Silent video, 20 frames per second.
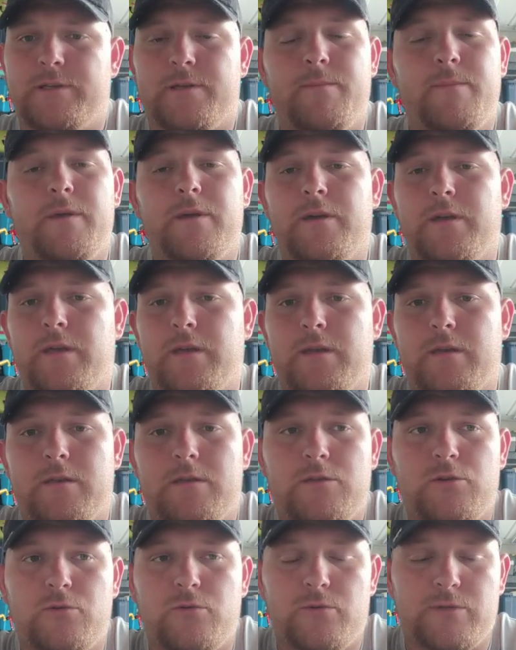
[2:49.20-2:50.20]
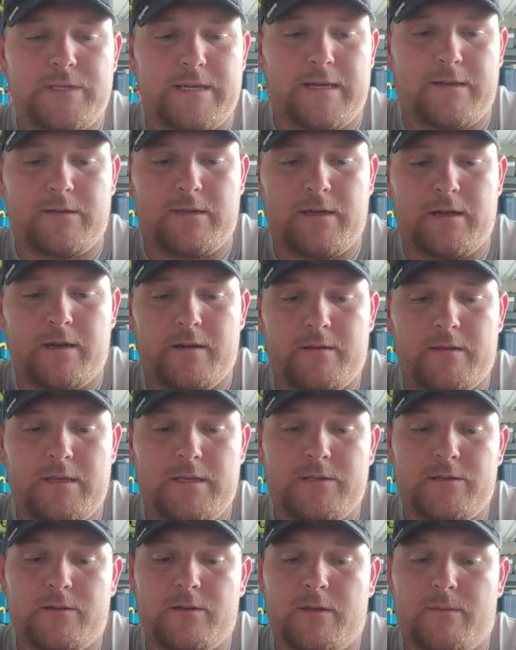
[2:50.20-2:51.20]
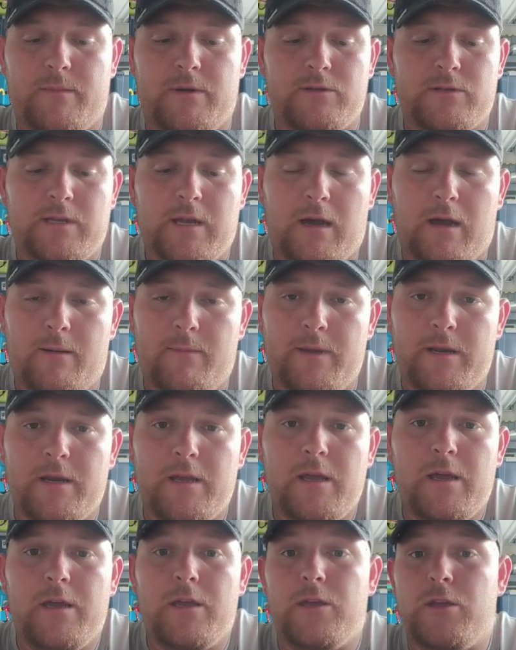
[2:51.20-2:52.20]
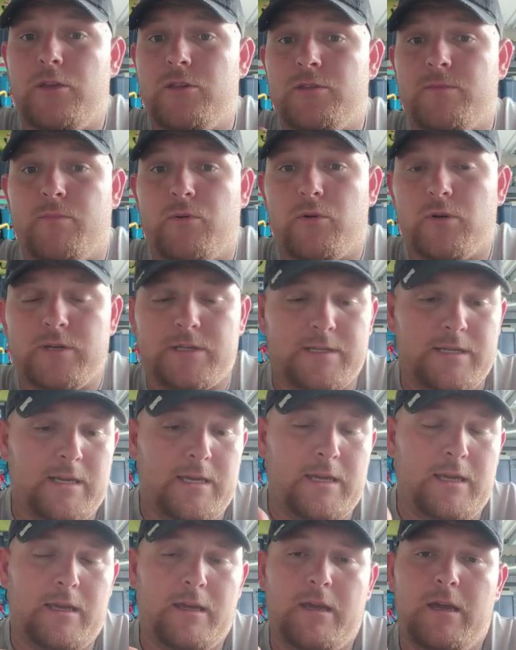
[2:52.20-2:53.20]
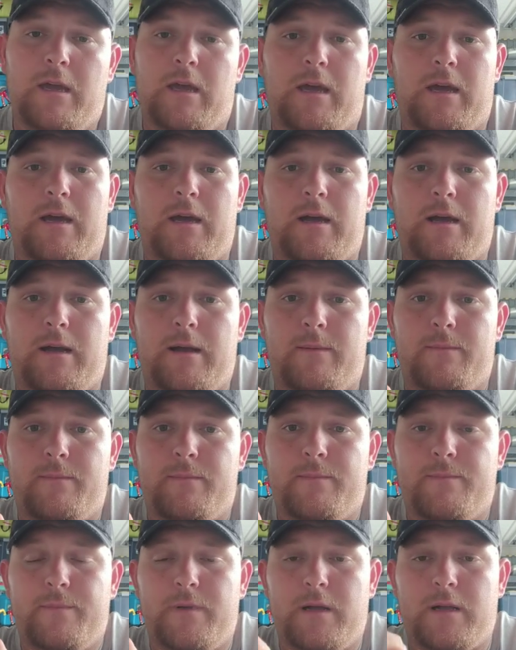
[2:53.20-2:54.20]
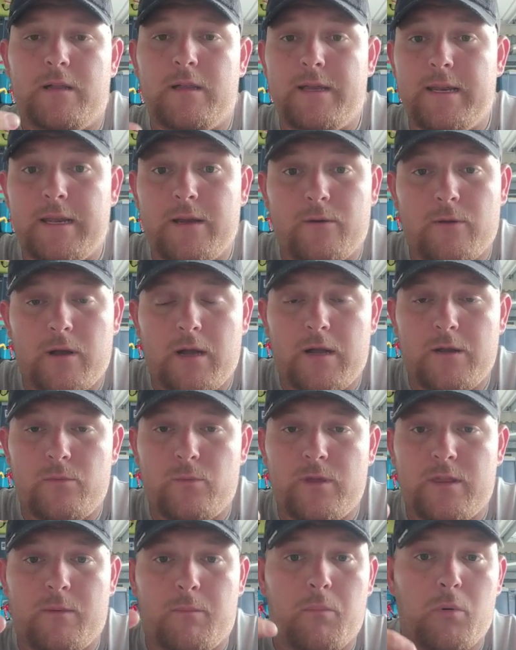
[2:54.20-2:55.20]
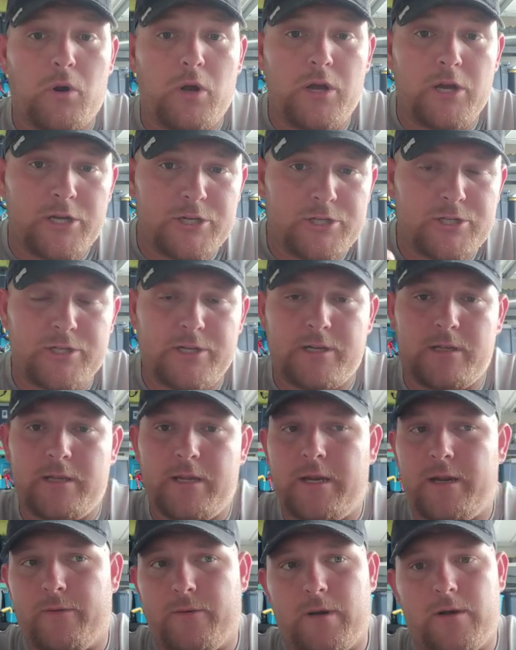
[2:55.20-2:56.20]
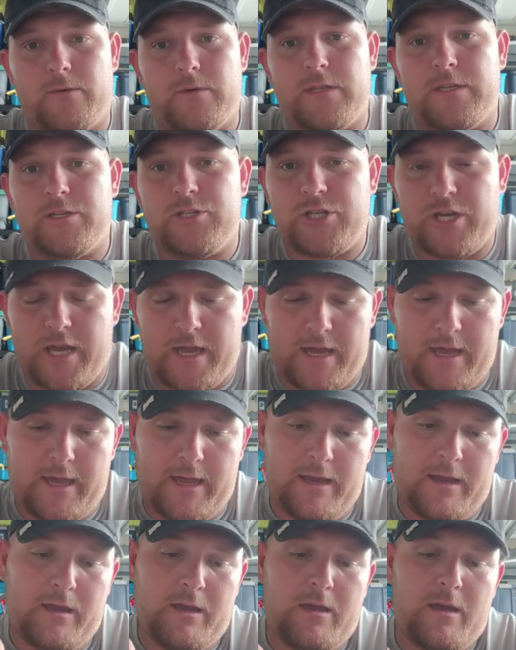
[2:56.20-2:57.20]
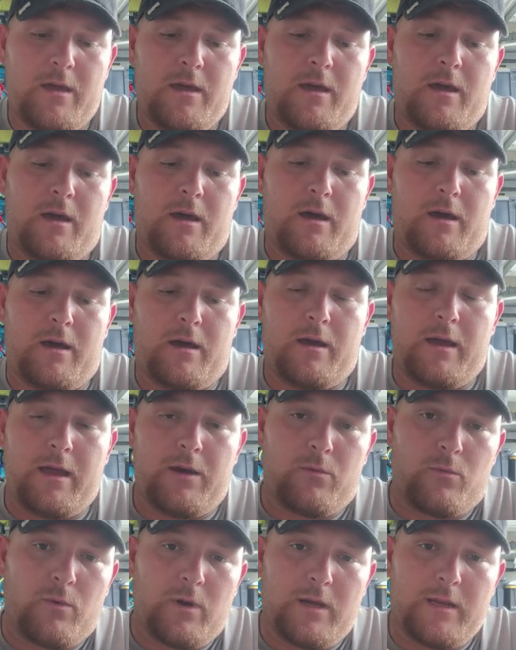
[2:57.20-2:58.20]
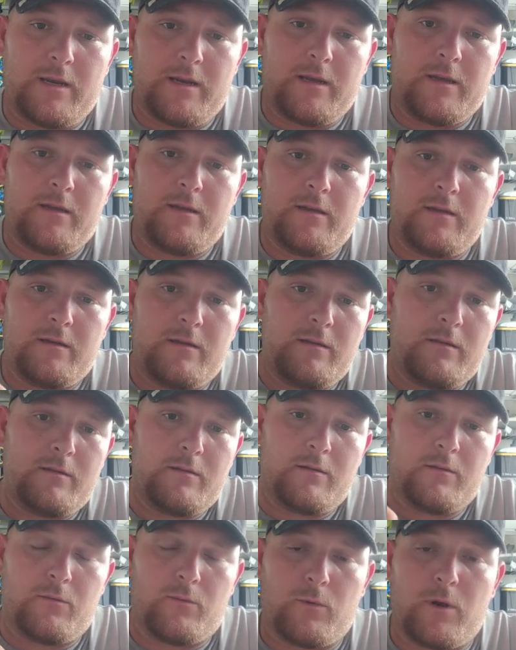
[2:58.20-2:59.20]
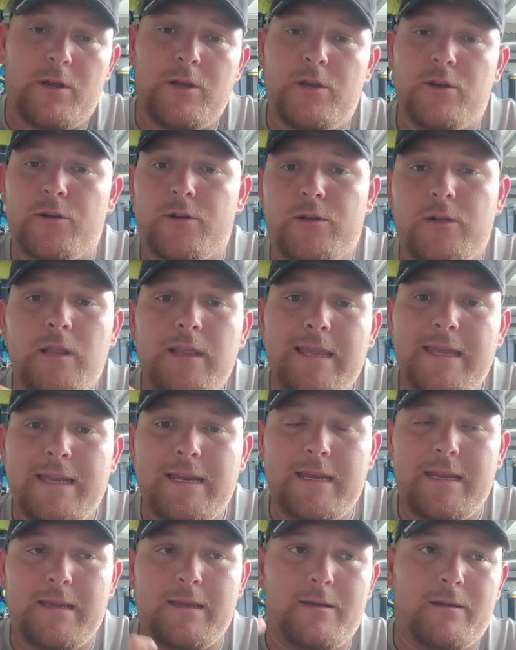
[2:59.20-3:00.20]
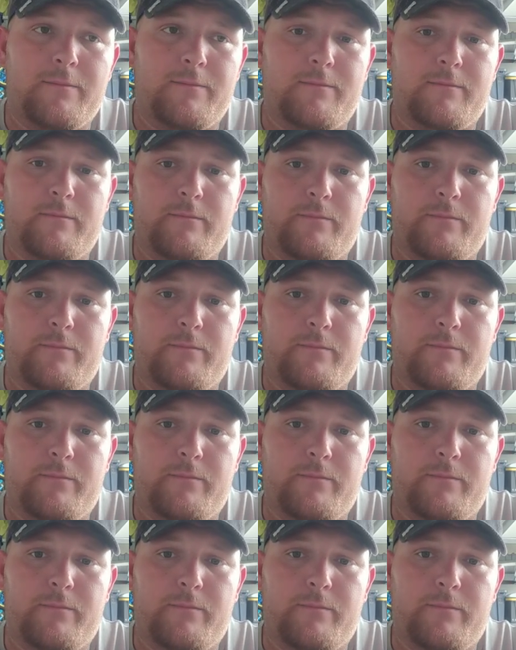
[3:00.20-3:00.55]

a million tools out there. These are the most common. Use a bore snake, a cleaning rod with a brush, a cleaning rod with a jag, and run your cleaning